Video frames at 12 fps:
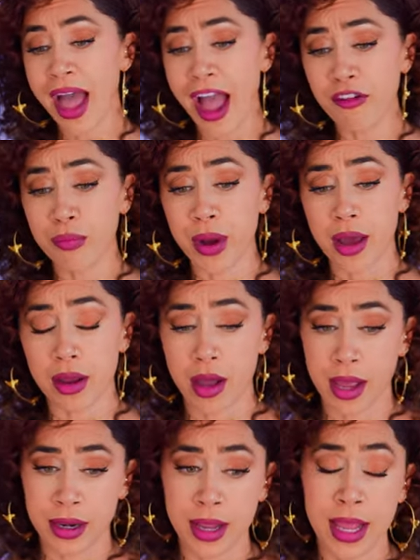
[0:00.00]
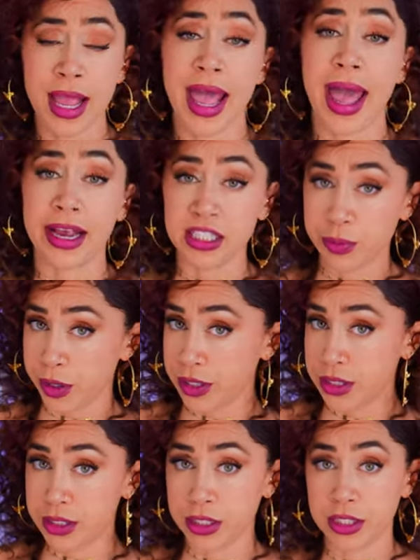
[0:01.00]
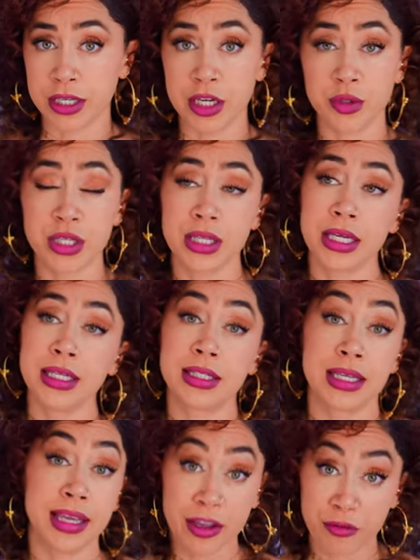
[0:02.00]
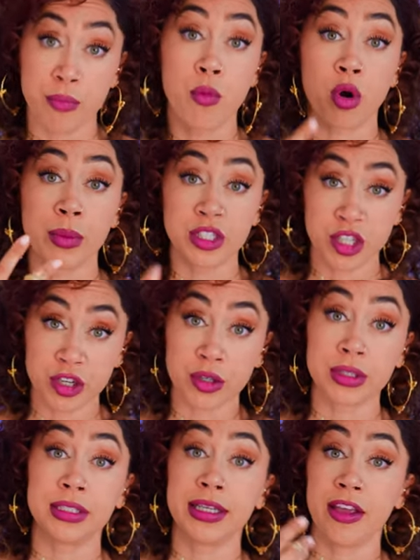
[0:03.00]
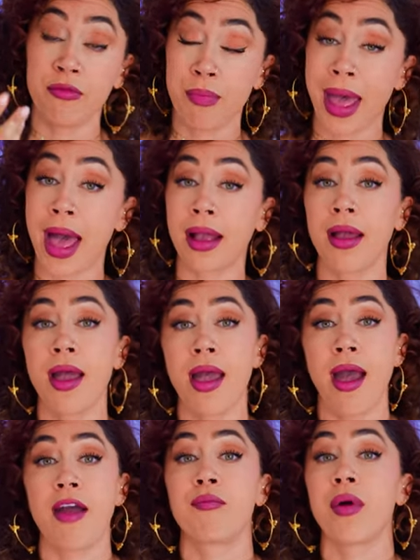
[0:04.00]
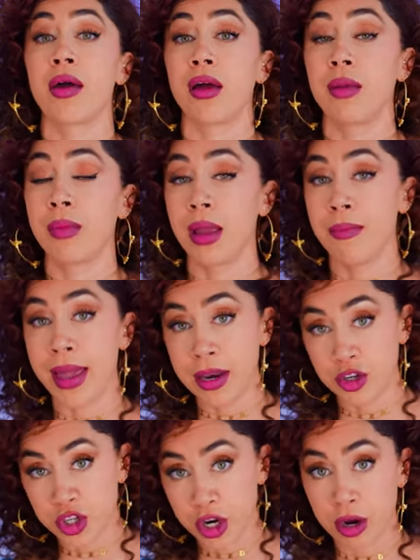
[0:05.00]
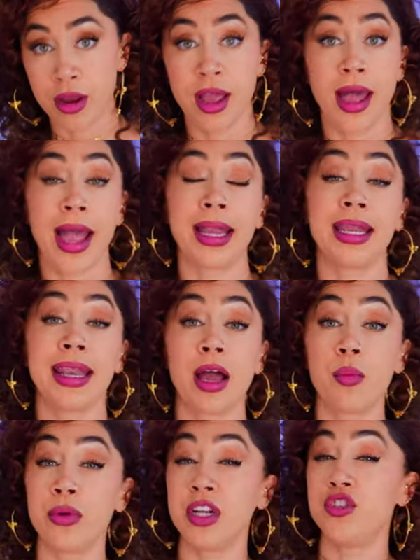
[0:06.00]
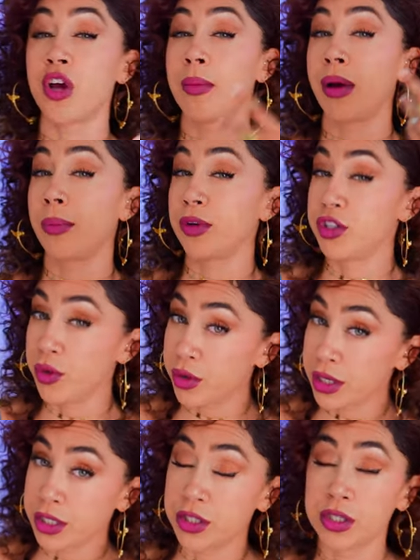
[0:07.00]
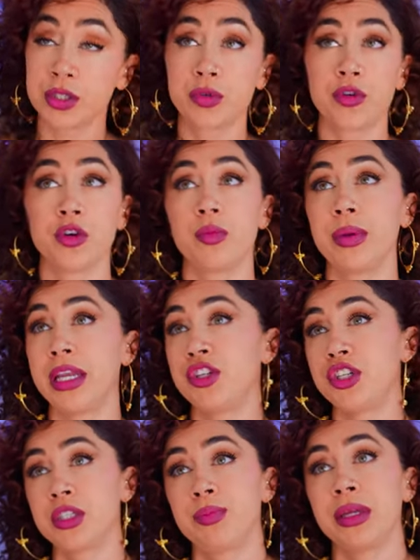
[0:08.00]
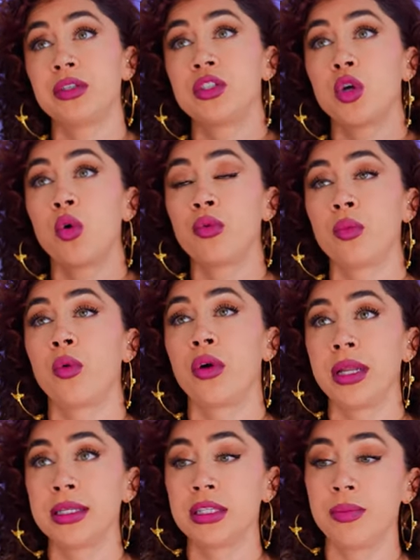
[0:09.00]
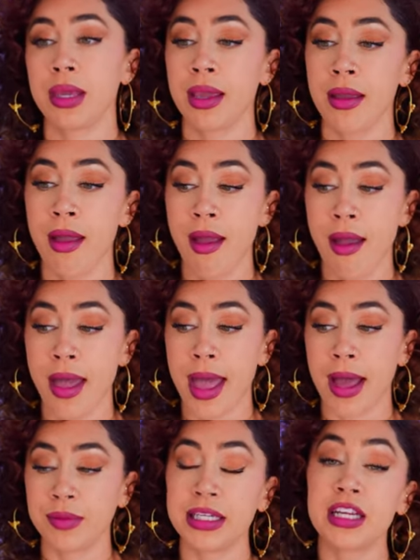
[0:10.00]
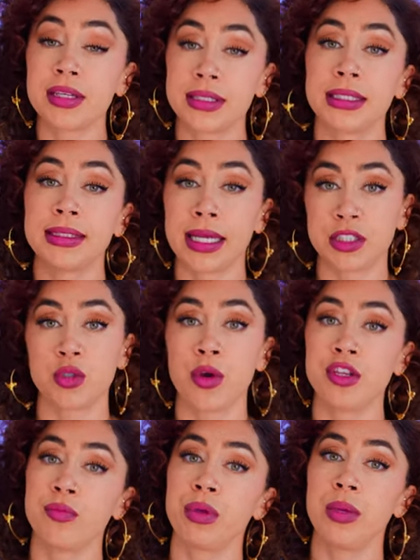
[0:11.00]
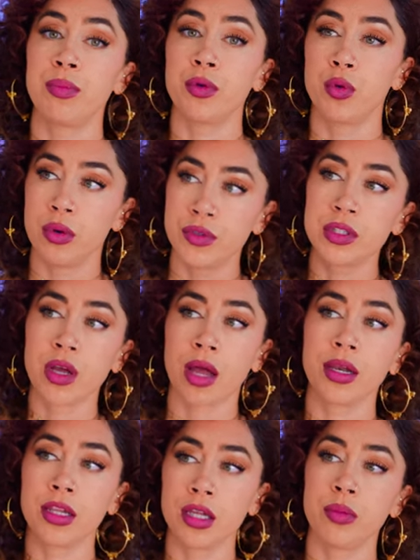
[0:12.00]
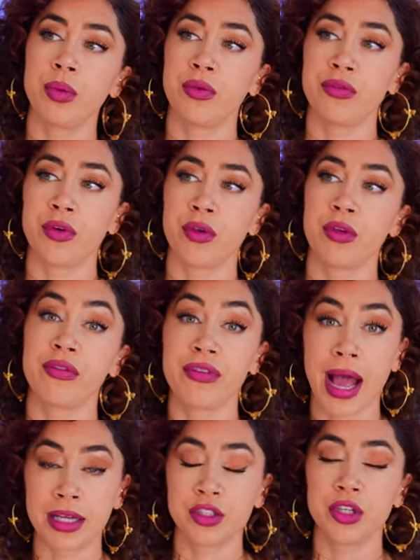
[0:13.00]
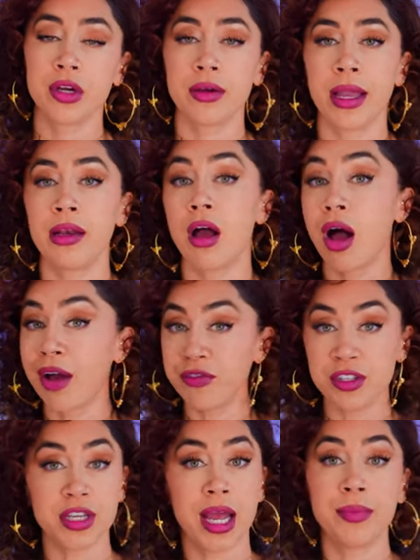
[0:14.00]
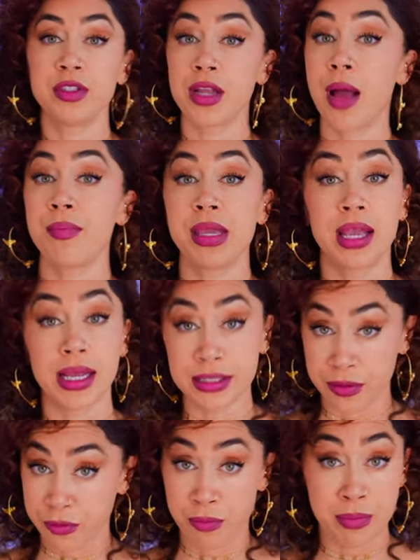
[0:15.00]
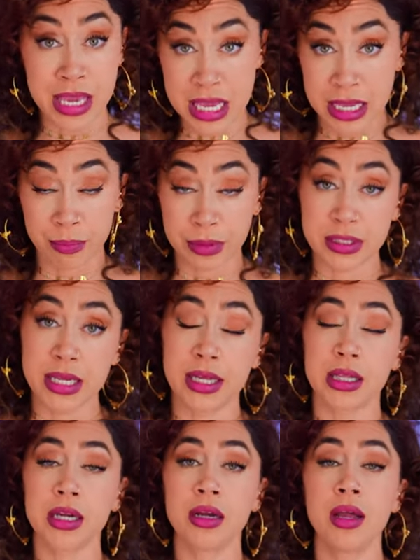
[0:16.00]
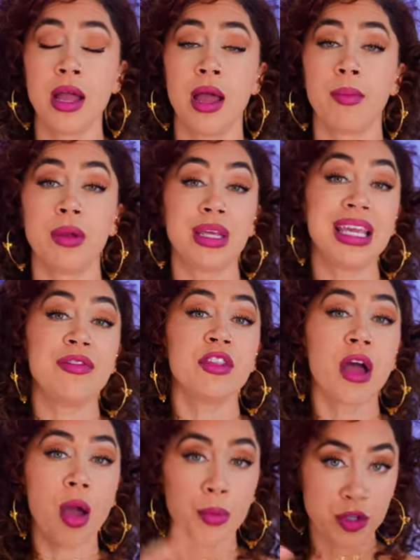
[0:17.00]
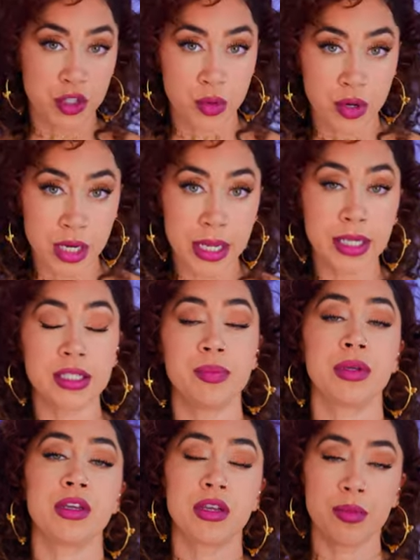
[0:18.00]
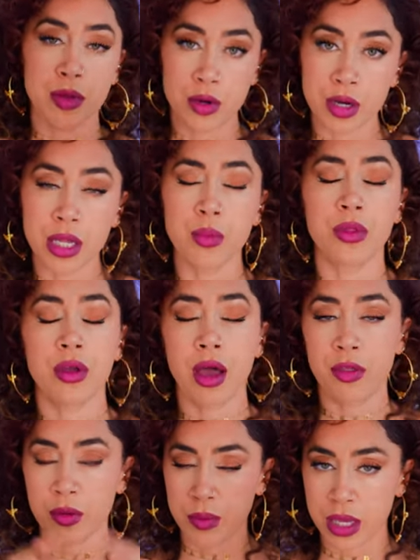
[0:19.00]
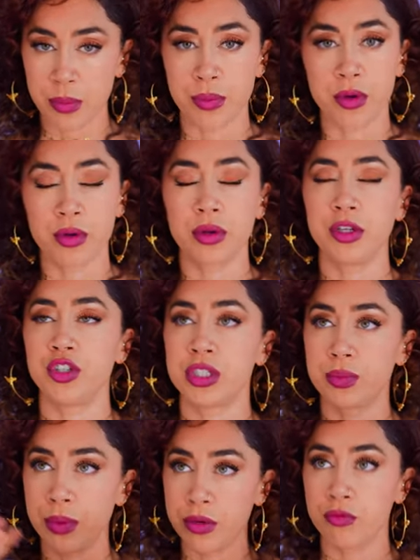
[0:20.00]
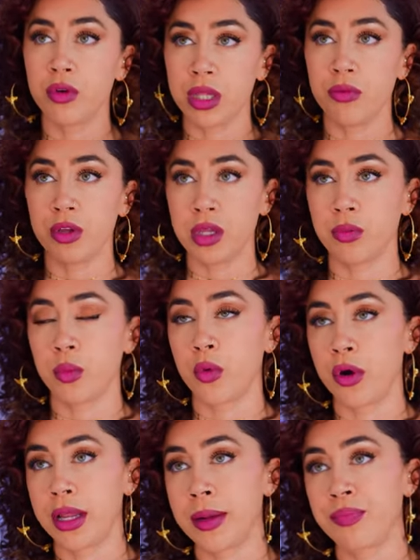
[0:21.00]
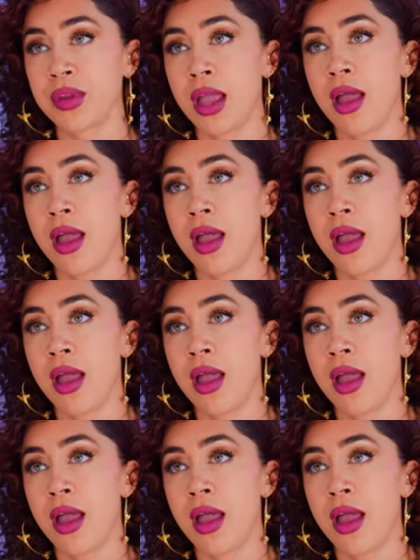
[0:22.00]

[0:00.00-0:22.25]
I've brought on experts, you know, to these to give more materials, to give back I brought on my manager. I can now bring job opportunities to this group. It's just been so rewarding to me um, to hear the success stories of people who have just gotten a little bit further faster, and oftentimes not because of me in particular, but even the opportunity to be in community with other people. It's just been really, really rewarding.